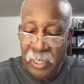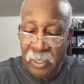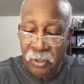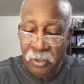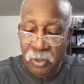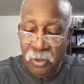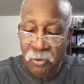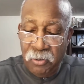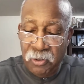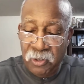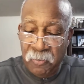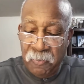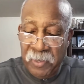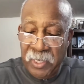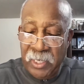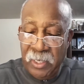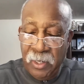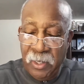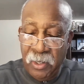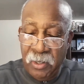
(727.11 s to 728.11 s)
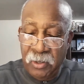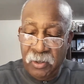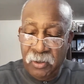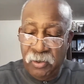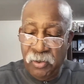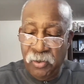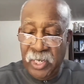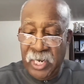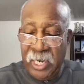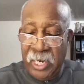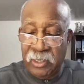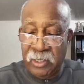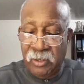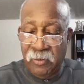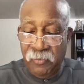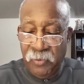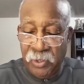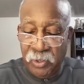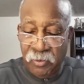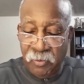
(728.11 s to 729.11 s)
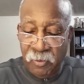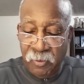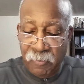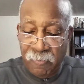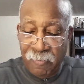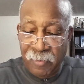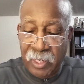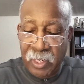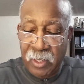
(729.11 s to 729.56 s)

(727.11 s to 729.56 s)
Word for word: and go speak unto the house of Israel.